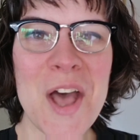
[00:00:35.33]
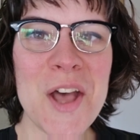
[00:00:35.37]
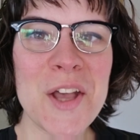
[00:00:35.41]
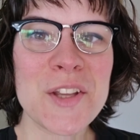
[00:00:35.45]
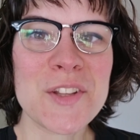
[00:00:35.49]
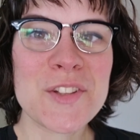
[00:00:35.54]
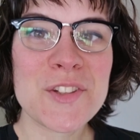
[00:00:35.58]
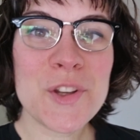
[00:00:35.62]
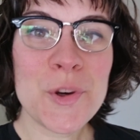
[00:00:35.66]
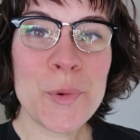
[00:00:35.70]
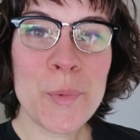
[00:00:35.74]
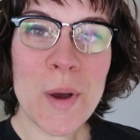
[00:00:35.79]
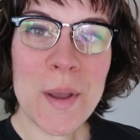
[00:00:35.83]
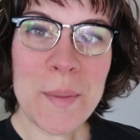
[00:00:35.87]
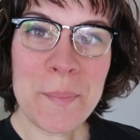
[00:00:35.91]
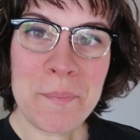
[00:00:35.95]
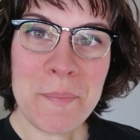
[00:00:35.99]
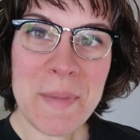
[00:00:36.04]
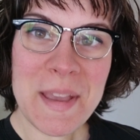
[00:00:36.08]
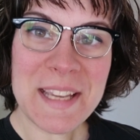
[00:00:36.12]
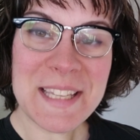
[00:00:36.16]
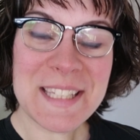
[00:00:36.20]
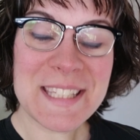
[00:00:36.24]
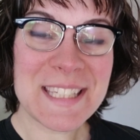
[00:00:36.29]
So what
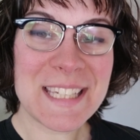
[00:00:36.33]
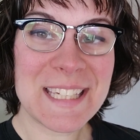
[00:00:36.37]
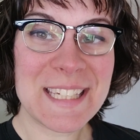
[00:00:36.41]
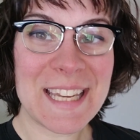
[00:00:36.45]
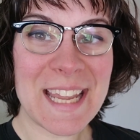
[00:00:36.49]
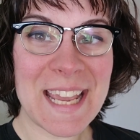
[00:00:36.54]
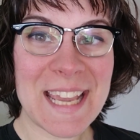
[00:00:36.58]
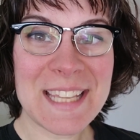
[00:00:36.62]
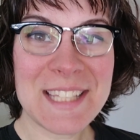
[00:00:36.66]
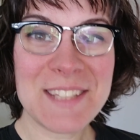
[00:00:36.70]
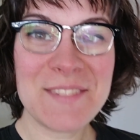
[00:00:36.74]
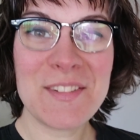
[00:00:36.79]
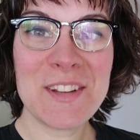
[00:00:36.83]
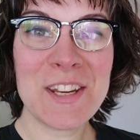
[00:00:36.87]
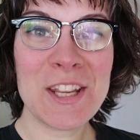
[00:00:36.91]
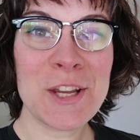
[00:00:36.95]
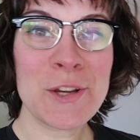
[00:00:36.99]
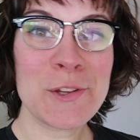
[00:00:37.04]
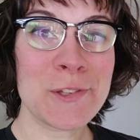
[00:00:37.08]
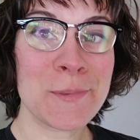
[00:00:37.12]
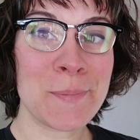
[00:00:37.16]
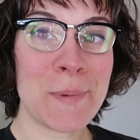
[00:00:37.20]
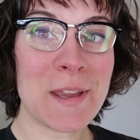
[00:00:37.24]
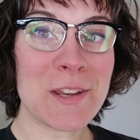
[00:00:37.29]
makes today's
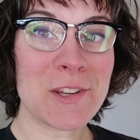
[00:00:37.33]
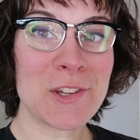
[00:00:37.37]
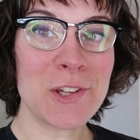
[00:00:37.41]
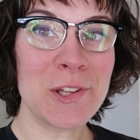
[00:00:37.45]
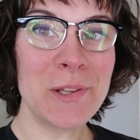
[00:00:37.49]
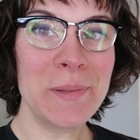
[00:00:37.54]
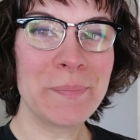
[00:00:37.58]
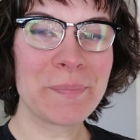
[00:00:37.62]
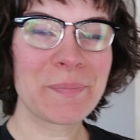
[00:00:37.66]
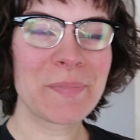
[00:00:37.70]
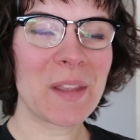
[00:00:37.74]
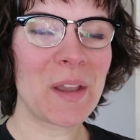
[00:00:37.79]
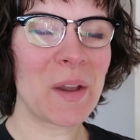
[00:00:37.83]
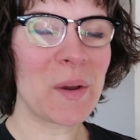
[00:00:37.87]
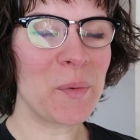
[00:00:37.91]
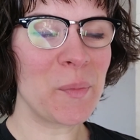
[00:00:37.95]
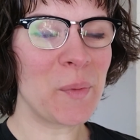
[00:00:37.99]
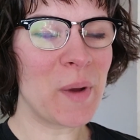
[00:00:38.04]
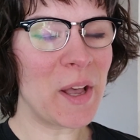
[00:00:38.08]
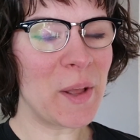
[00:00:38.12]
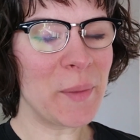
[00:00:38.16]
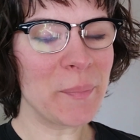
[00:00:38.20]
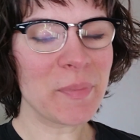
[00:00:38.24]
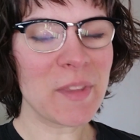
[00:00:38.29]
video special?
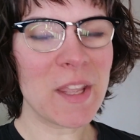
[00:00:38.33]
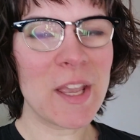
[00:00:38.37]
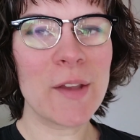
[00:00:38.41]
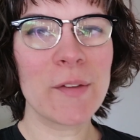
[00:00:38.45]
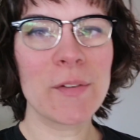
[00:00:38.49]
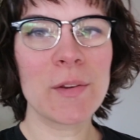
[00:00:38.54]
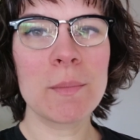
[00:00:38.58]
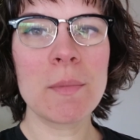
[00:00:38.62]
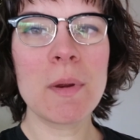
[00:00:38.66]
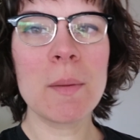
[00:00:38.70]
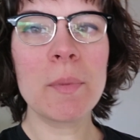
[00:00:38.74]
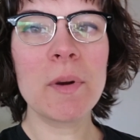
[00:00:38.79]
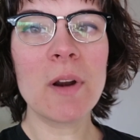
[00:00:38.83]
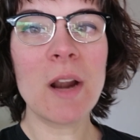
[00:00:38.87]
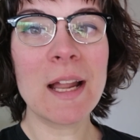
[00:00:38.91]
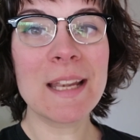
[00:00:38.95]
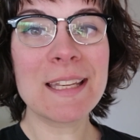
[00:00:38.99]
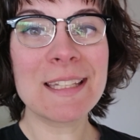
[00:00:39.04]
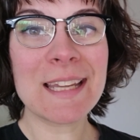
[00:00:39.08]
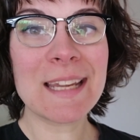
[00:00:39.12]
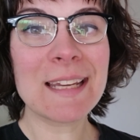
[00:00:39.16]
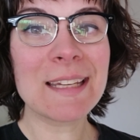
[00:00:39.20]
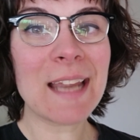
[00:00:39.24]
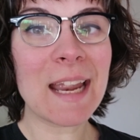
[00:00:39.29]
Well, if you remember
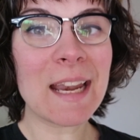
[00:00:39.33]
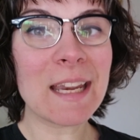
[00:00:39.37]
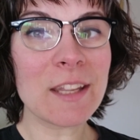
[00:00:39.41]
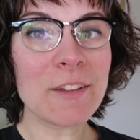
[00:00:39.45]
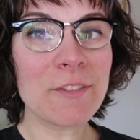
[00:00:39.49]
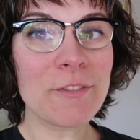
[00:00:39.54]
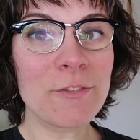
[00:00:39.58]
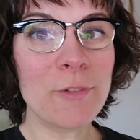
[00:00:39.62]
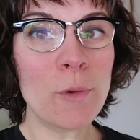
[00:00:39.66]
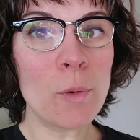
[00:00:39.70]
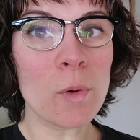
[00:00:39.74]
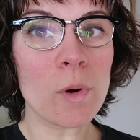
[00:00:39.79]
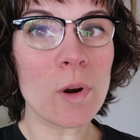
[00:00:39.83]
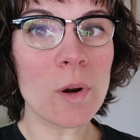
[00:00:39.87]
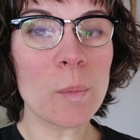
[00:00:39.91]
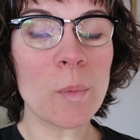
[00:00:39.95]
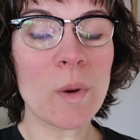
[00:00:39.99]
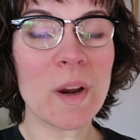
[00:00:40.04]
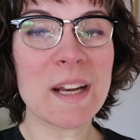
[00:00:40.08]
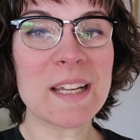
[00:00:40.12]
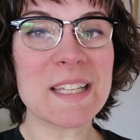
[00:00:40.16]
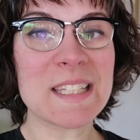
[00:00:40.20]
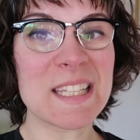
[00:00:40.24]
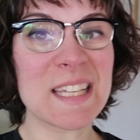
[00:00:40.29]
on day 94
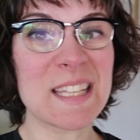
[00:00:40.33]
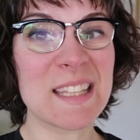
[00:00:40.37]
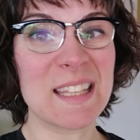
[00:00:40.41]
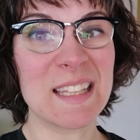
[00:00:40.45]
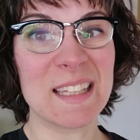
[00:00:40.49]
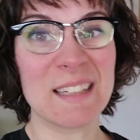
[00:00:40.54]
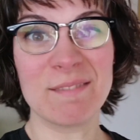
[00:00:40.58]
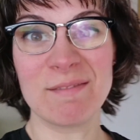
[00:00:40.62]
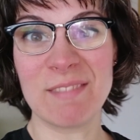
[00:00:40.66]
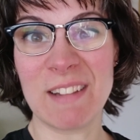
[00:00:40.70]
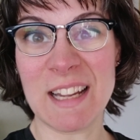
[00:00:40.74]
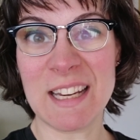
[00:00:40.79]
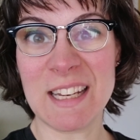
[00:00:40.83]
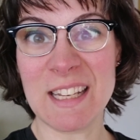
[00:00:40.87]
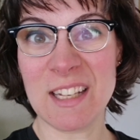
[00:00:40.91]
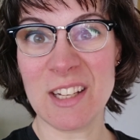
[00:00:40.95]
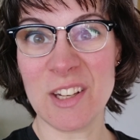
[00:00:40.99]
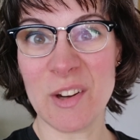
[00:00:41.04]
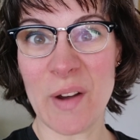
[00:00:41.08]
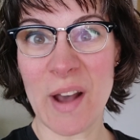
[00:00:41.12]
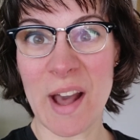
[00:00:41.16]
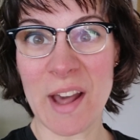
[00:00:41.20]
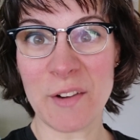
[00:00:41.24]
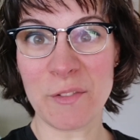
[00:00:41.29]
where I said that I
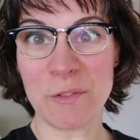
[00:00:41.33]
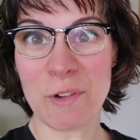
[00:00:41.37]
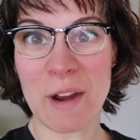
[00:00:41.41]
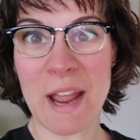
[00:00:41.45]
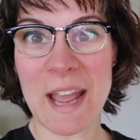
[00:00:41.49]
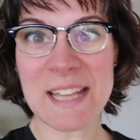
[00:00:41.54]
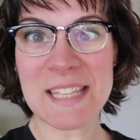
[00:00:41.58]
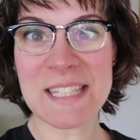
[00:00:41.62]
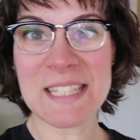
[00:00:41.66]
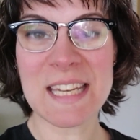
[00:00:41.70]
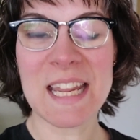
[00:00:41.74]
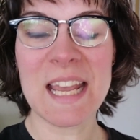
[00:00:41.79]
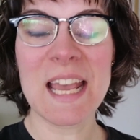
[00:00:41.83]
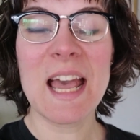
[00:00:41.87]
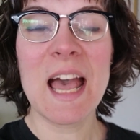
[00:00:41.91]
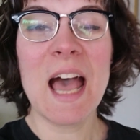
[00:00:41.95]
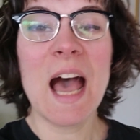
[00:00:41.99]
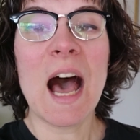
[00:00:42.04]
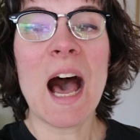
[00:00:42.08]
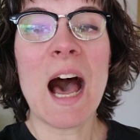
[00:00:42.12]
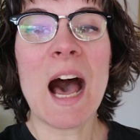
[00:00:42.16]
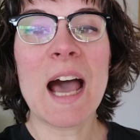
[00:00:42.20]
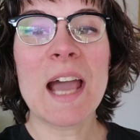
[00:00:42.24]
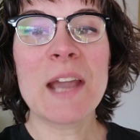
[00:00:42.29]
didn't know how to rest,
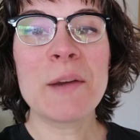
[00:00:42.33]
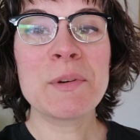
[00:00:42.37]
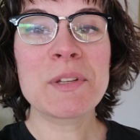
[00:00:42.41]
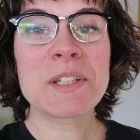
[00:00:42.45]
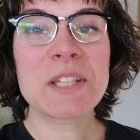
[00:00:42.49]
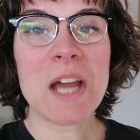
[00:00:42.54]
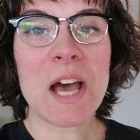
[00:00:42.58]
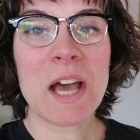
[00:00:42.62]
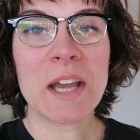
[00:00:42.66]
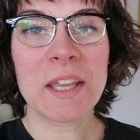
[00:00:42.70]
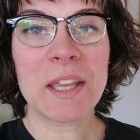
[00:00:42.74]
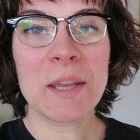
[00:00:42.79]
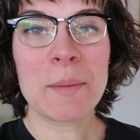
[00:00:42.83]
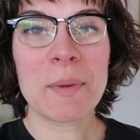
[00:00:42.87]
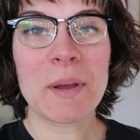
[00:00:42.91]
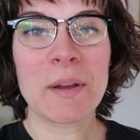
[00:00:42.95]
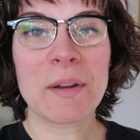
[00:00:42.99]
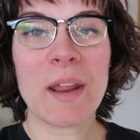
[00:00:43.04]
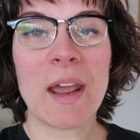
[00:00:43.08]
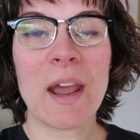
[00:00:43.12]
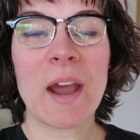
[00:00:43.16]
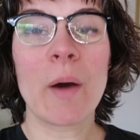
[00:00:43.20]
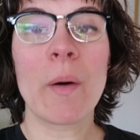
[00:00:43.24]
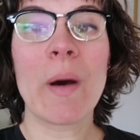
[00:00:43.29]
I was talking
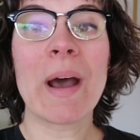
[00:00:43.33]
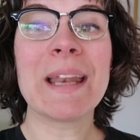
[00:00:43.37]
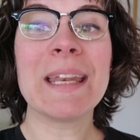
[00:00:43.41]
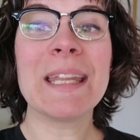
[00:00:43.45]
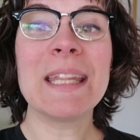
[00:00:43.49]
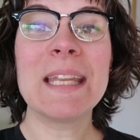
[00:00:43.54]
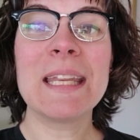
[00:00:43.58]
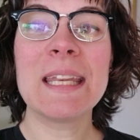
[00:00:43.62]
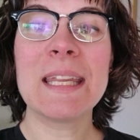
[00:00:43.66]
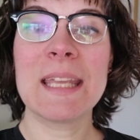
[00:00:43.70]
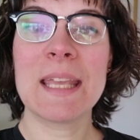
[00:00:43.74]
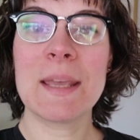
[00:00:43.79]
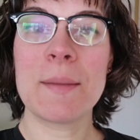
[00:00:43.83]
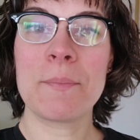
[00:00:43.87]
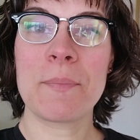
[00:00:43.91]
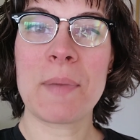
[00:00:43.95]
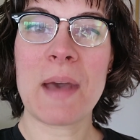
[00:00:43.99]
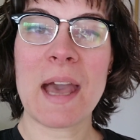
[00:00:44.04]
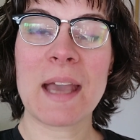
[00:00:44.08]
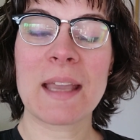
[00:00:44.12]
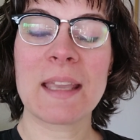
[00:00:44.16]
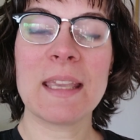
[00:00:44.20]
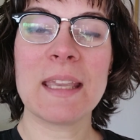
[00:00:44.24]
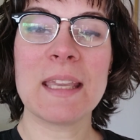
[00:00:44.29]
about how I needed to get
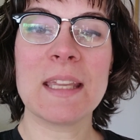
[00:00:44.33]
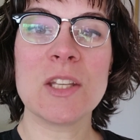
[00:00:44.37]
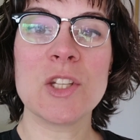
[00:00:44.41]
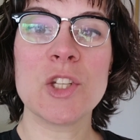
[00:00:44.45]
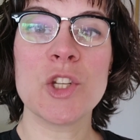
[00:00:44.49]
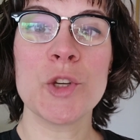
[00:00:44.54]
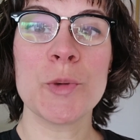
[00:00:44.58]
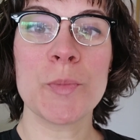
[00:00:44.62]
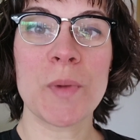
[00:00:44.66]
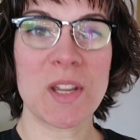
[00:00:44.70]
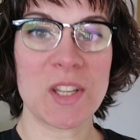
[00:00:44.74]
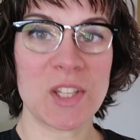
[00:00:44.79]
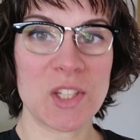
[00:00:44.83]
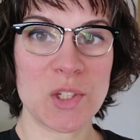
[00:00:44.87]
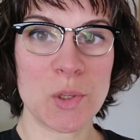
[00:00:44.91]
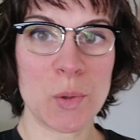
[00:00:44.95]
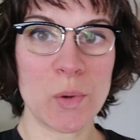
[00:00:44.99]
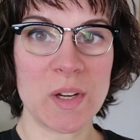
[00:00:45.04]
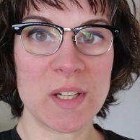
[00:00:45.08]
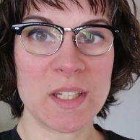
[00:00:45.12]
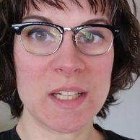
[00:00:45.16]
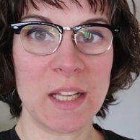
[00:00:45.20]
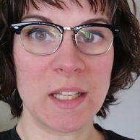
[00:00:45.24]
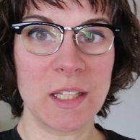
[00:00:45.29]
back into my
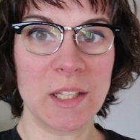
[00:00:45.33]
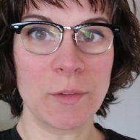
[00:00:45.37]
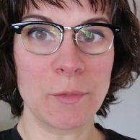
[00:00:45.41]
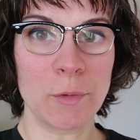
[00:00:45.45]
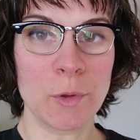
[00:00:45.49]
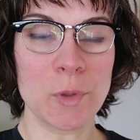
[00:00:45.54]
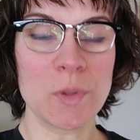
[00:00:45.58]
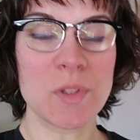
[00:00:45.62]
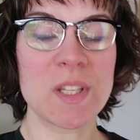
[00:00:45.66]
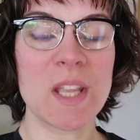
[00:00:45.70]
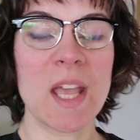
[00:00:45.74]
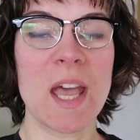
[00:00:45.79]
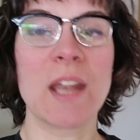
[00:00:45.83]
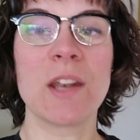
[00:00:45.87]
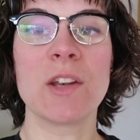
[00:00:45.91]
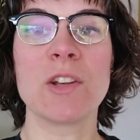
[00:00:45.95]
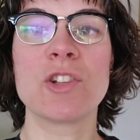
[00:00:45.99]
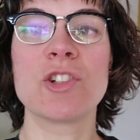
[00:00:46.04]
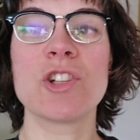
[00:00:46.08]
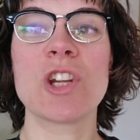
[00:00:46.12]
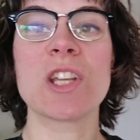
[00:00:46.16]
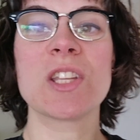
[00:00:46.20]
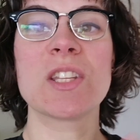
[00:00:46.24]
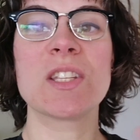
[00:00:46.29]
storytelling roots
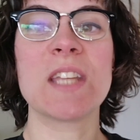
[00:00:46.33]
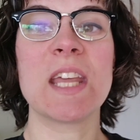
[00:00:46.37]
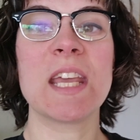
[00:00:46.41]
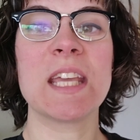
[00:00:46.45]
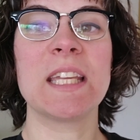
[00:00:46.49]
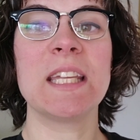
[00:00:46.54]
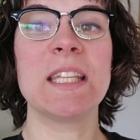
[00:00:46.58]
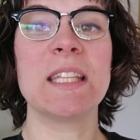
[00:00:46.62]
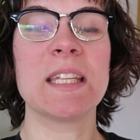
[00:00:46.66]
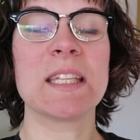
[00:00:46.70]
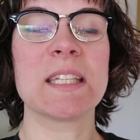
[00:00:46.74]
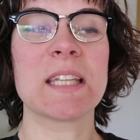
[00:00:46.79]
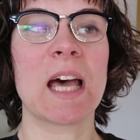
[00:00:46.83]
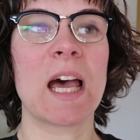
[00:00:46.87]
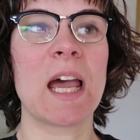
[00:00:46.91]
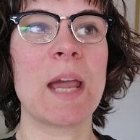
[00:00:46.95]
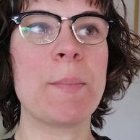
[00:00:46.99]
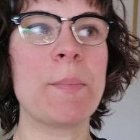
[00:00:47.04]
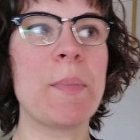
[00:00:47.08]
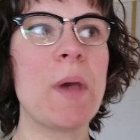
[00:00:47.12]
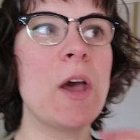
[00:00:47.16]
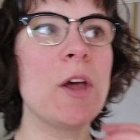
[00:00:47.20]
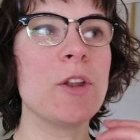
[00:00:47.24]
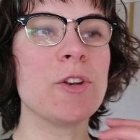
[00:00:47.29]
and just taking the
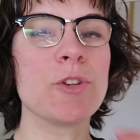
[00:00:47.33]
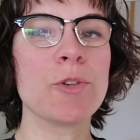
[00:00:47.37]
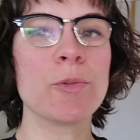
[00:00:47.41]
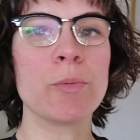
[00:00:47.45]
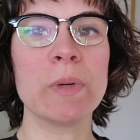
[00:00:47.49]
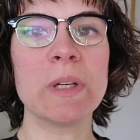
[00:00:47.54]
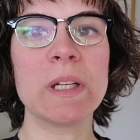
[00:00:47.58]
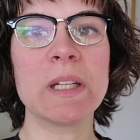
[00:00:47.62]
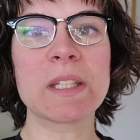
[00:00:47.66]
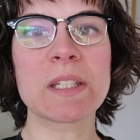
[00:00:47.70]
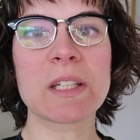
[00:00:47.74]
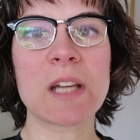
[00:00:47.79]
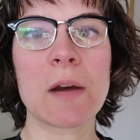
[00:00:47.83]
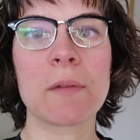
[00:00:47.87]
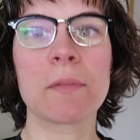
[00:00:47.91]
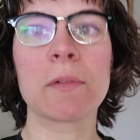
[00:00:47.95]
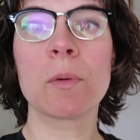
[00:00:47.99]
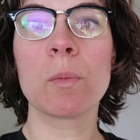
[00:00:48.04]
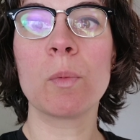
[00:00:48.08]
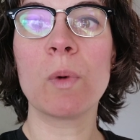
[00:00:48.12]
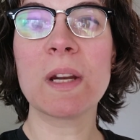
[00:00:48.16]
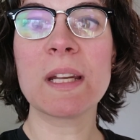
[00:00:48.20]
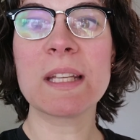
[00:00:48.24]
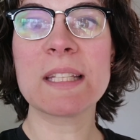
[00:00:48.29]
time to
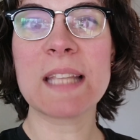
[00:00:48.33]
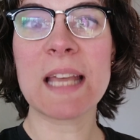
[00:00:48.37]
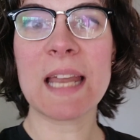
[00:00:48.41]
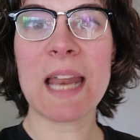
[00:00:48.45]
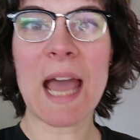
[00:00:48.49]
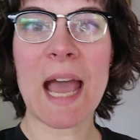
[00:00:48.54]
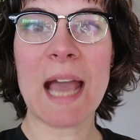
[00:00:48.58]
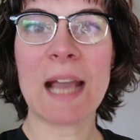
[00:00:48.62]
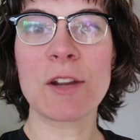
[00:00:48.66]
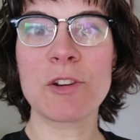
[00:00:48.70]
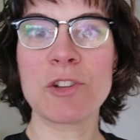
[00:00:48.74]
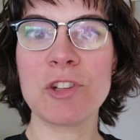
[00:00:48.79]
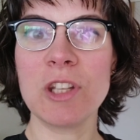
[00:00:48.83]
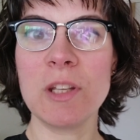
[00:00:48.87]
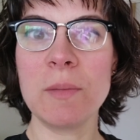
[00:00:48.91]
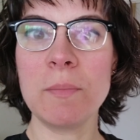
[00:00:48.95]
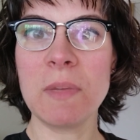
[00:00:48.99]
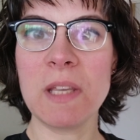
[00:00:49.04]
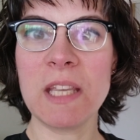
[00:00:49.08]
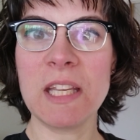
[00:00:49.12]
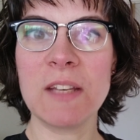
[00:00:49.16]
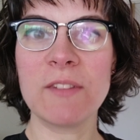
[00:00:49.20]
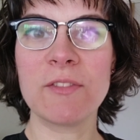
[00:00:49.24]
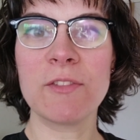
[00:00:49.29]
rediscover what does that actually
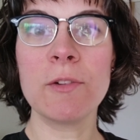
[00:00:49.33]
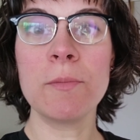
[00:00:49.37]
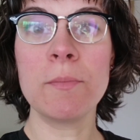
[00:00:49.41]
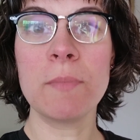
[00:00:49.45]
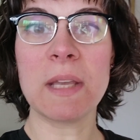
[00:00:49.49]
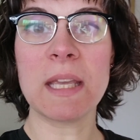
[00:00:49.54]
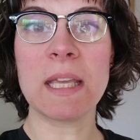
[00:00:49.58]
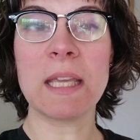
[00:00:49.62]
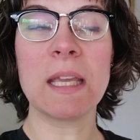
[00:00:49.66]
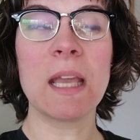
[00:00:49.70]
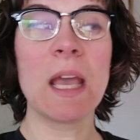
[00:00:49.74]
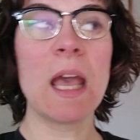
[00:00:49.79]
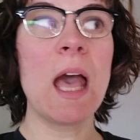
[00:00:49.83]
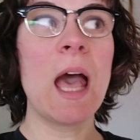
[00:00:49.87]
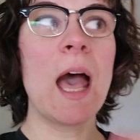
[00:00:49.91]
mean for me